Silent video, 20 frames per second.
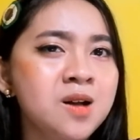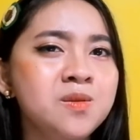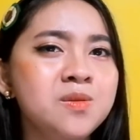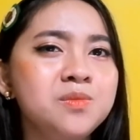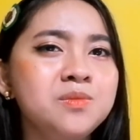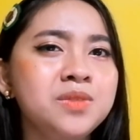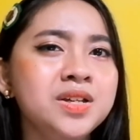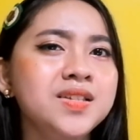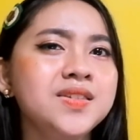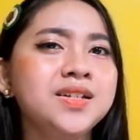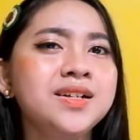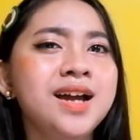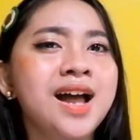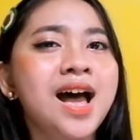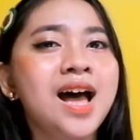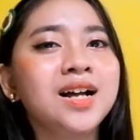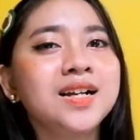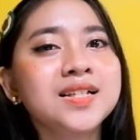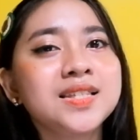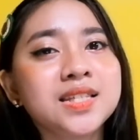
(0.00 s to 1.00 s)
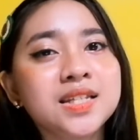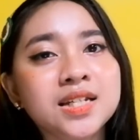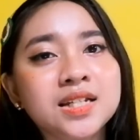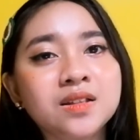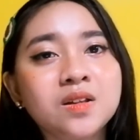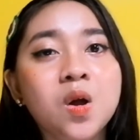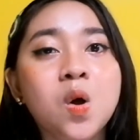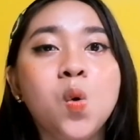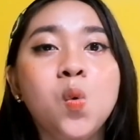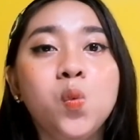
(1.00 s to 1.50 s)
Mr.
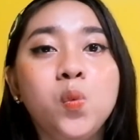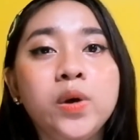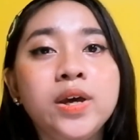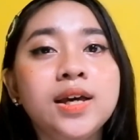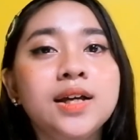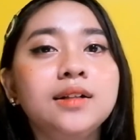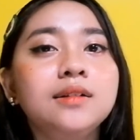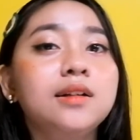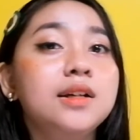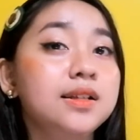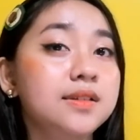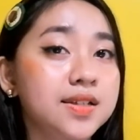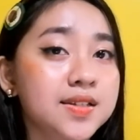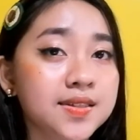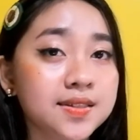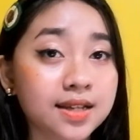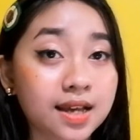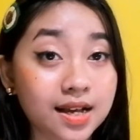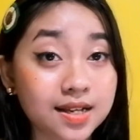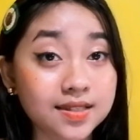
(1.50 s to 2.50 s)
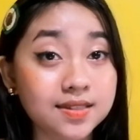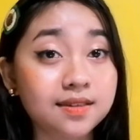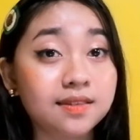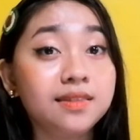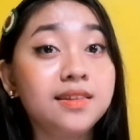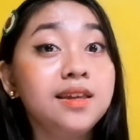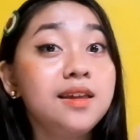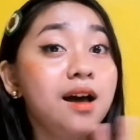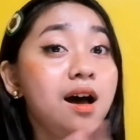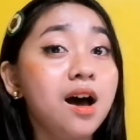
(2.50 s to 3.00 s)
Hackatin will discuss
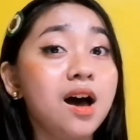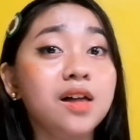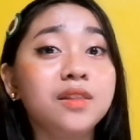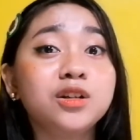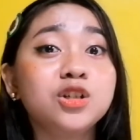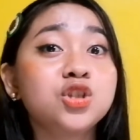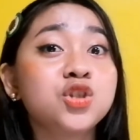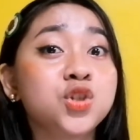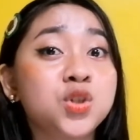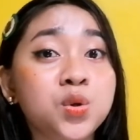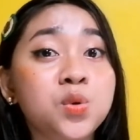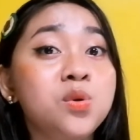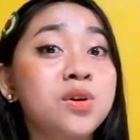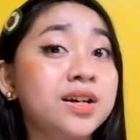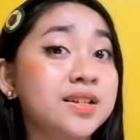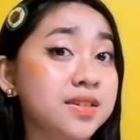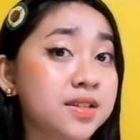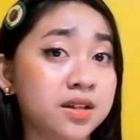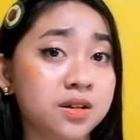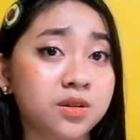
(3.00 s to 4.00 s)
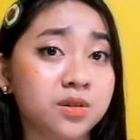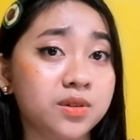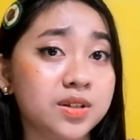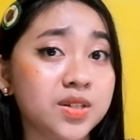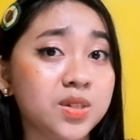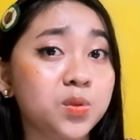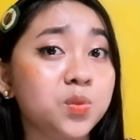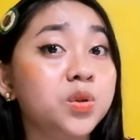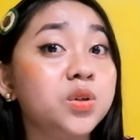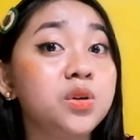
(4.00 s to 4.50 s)
the other two
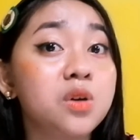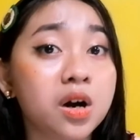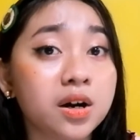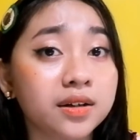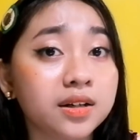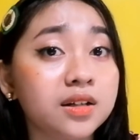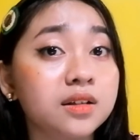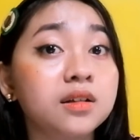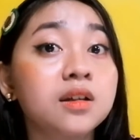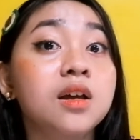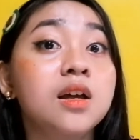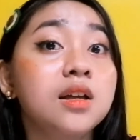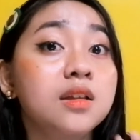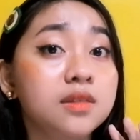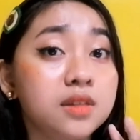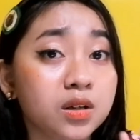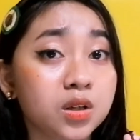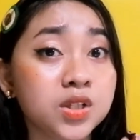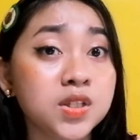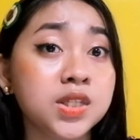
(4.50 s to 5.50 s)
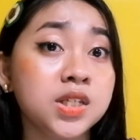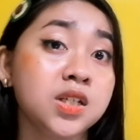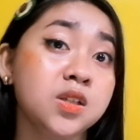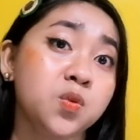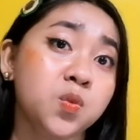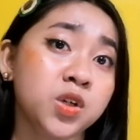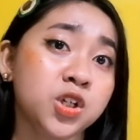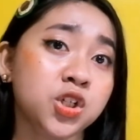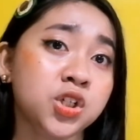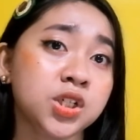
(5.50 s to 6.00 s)
categories regarding the
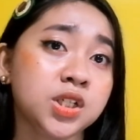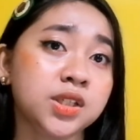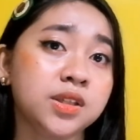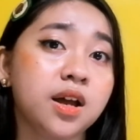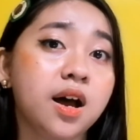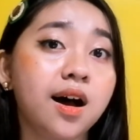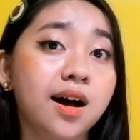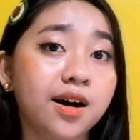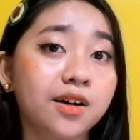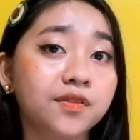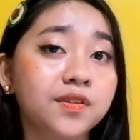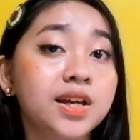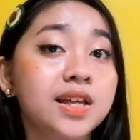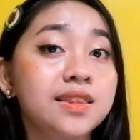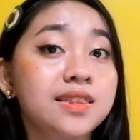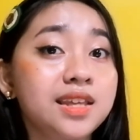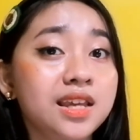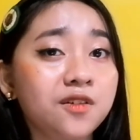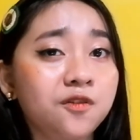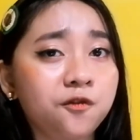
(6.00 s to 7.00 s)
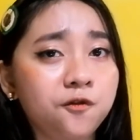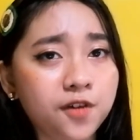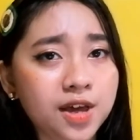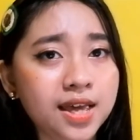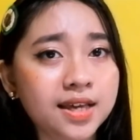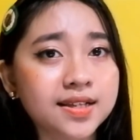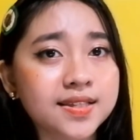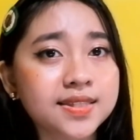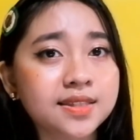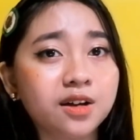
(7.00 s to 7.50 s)
continuation of the
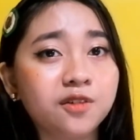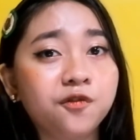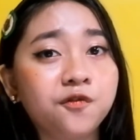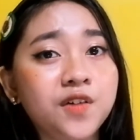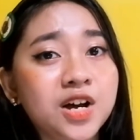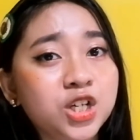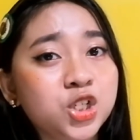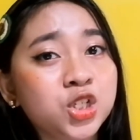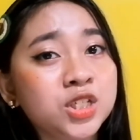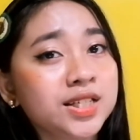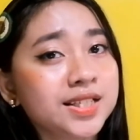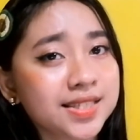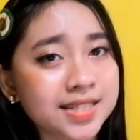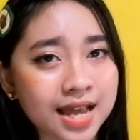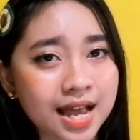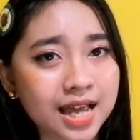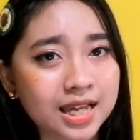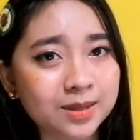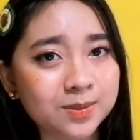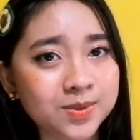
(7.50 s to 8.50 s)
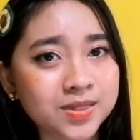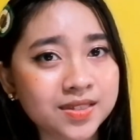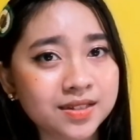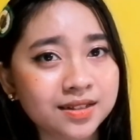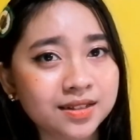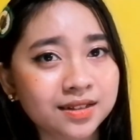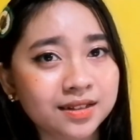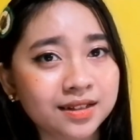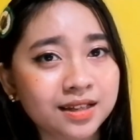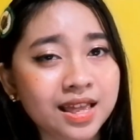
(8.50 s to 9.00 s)
effects of functional types.
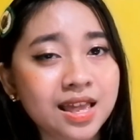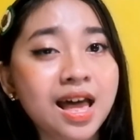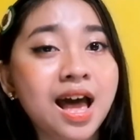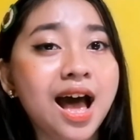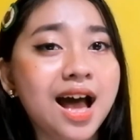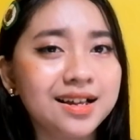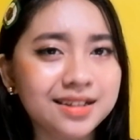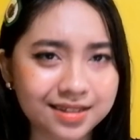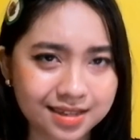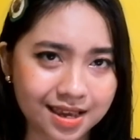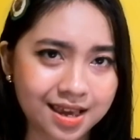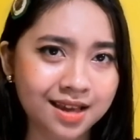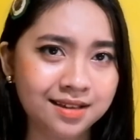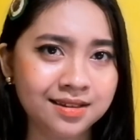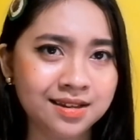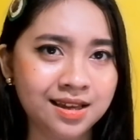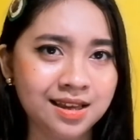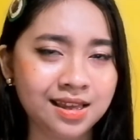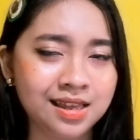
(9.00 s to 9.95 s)
Again,